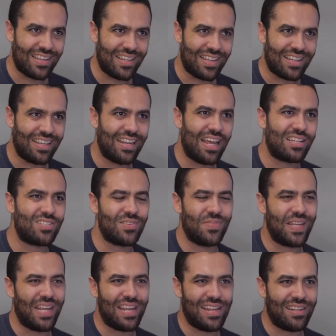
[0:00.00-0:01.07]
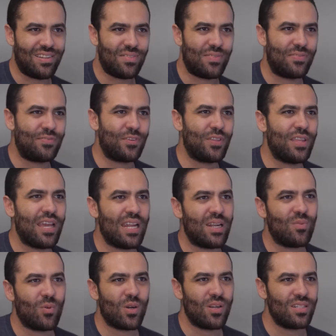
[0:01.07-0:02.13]
Like it has to be it for that
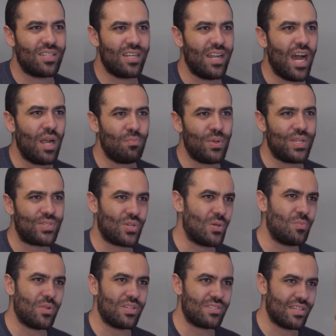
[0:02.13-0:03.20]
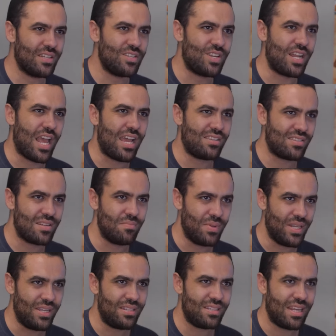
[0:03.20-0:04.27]
word to not be surplusage, it has to
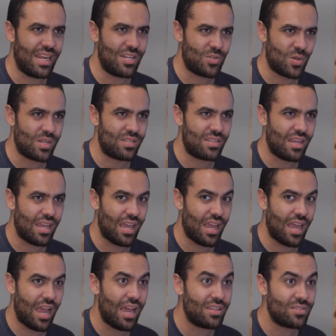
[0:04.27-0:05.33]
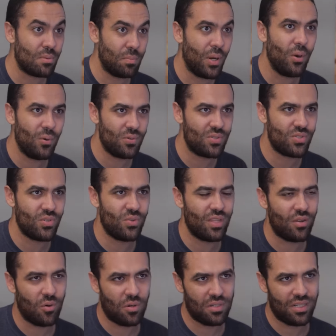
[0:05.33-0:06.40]
be dangerous as opposed to
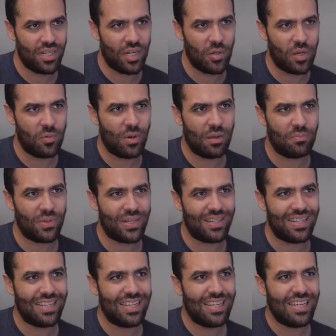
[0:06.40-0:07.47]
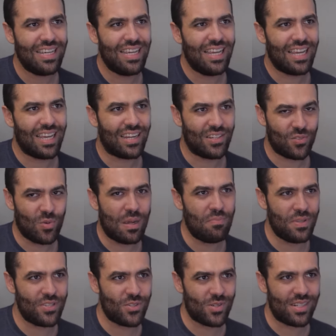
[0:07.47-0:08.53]
the ordinary weapon. Because
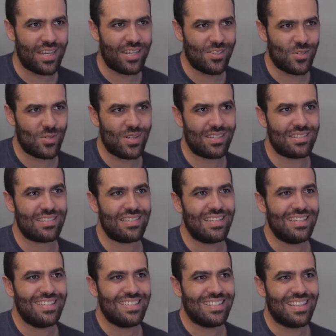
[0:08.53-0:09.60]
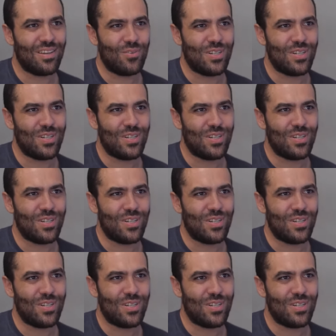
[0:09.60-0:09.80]
weapons are dangerous. They Inherent.